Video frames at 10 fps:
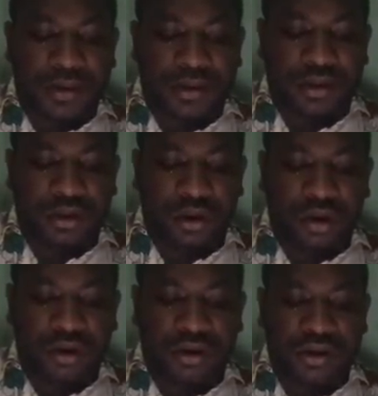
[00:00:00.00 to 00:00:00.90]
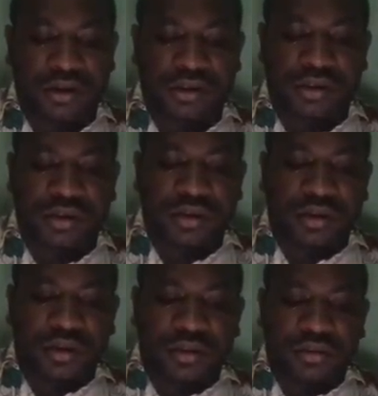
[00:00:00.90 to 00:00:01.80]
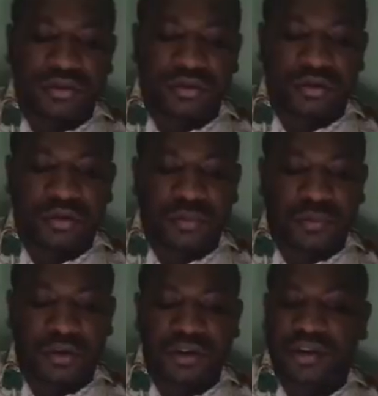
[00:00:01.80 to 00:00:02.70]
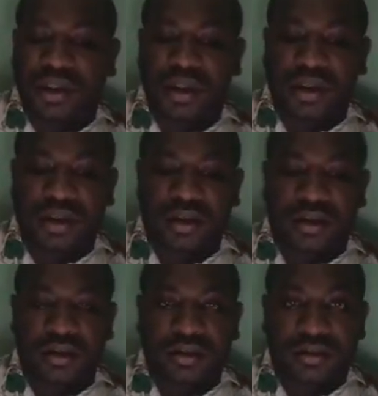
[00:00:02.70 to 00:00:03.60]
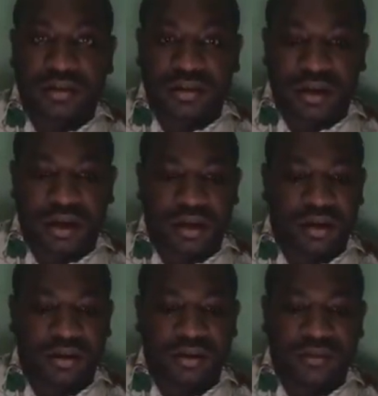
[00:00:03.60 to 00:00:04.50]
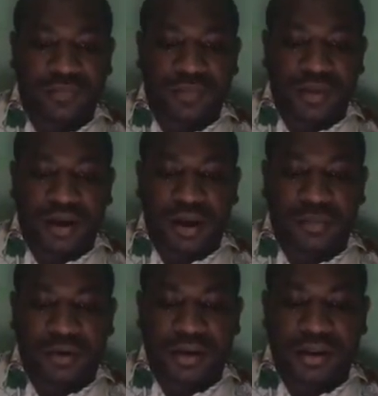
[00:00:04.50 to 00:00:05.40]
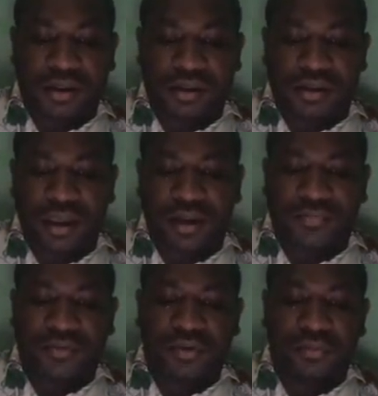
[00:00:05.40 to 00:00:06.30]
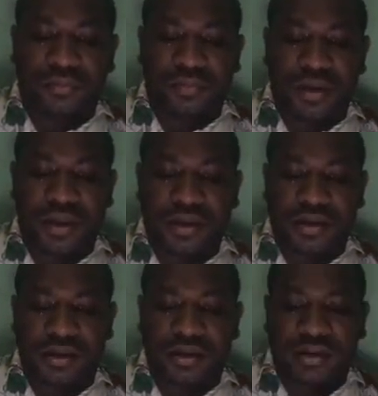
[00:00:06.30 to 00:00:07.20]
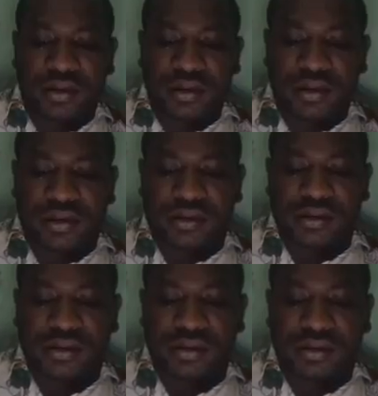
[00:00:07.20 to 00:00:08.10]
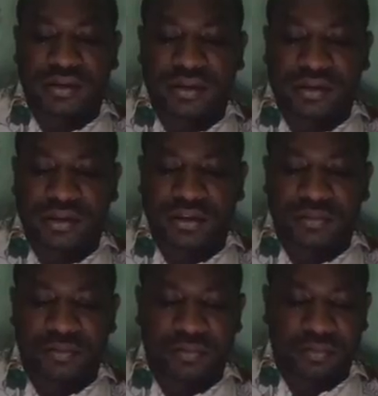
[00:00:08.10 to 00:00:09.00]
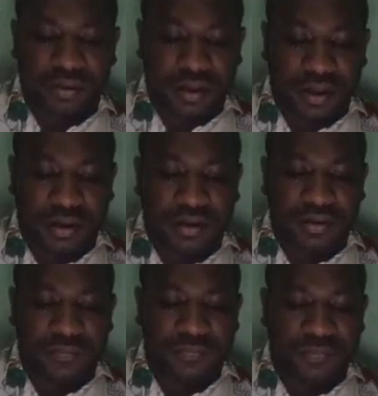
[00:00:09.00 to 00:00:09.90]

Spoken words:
The goal is to protect the cold component take from being easy to strip and